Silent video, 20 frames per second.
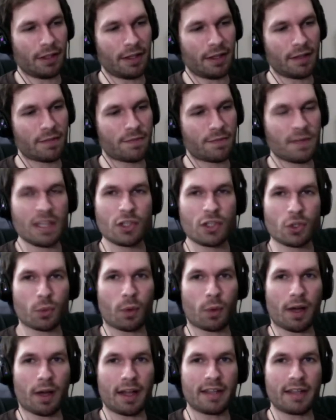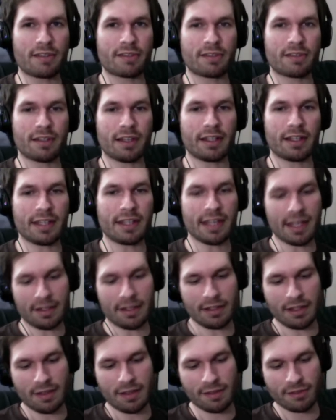feature wise,
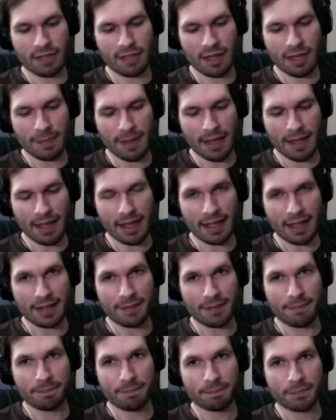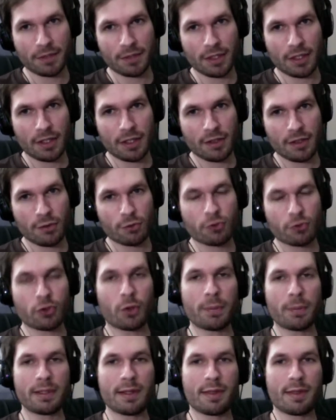again, this game had
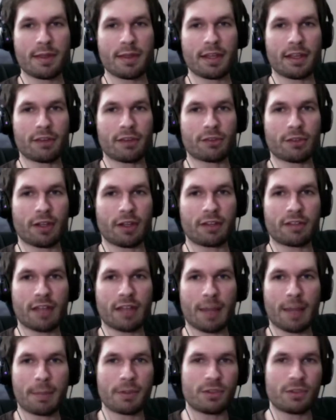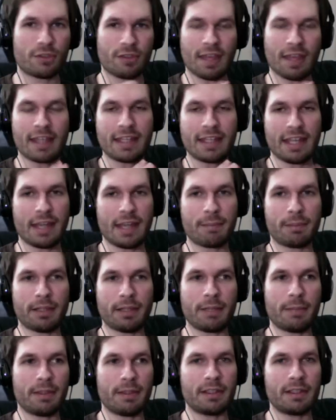so many things on top of just that
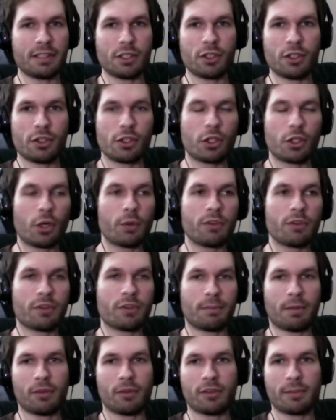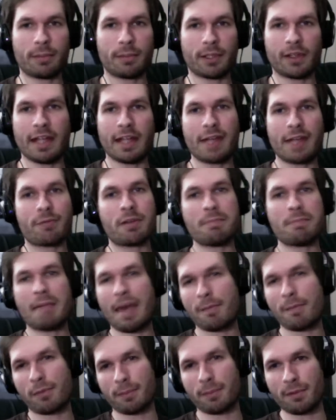gameplay. But you know, you go into multiplayer, every
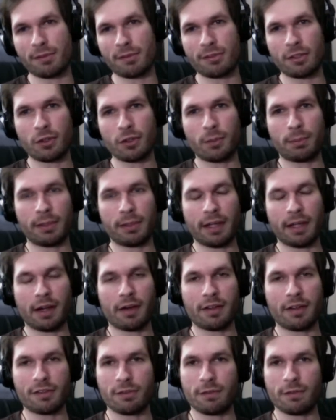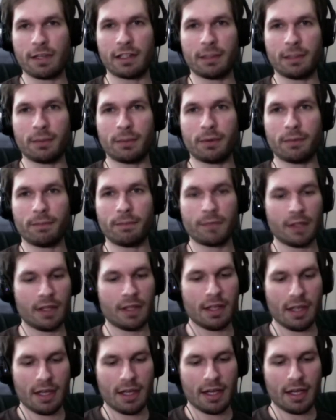map from the single player is available.
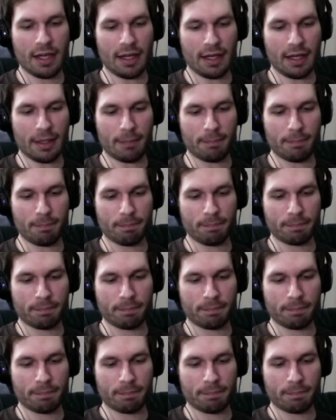It